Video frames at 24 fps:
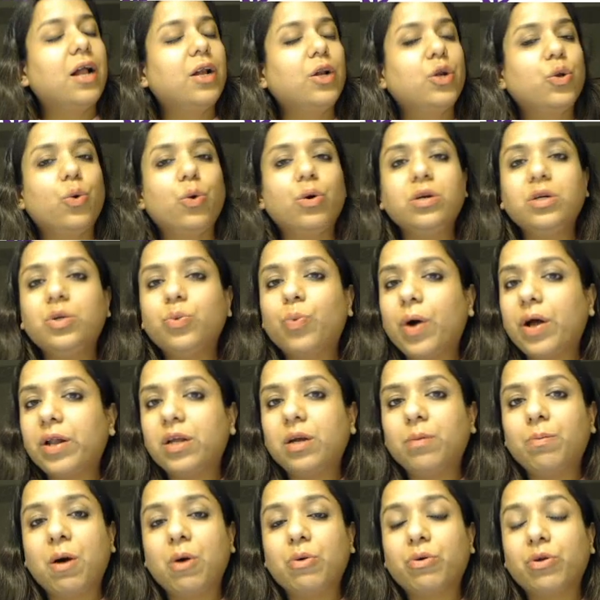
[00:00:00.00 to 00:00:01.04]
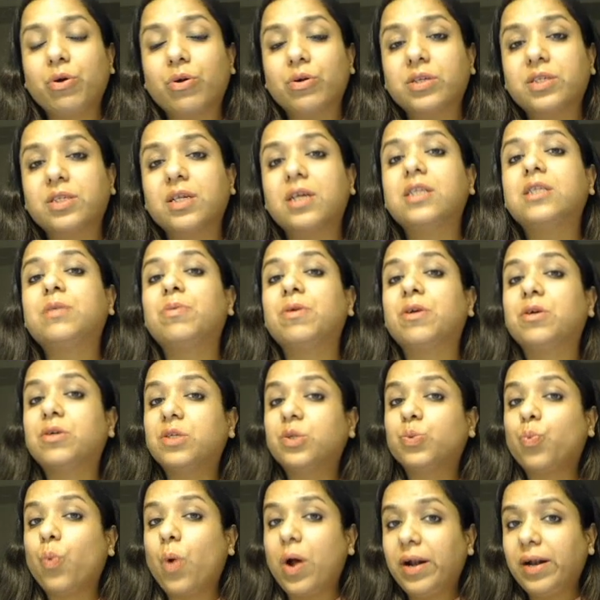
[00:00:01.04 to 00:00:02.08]
Don't worry about your results
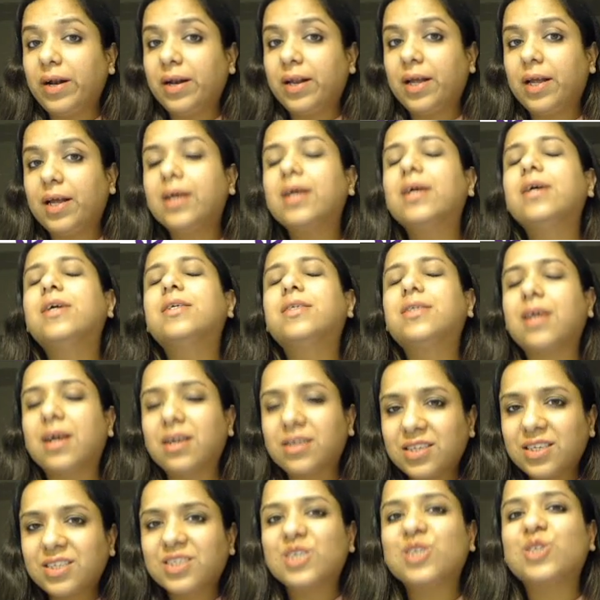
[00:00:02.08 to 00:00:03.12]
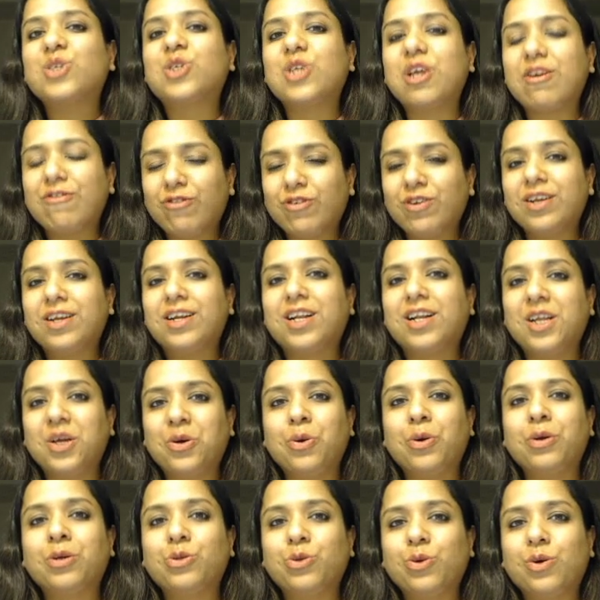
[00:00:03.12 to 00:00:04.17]
because one day success is definitely
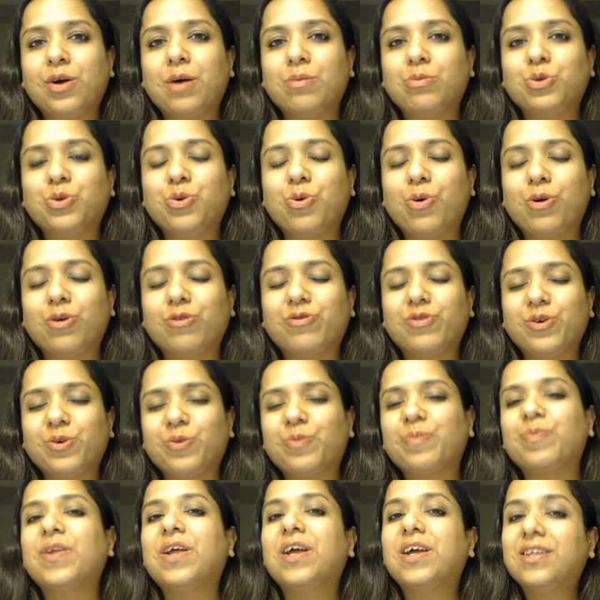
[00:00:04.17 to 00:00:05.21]
going to come to all of you.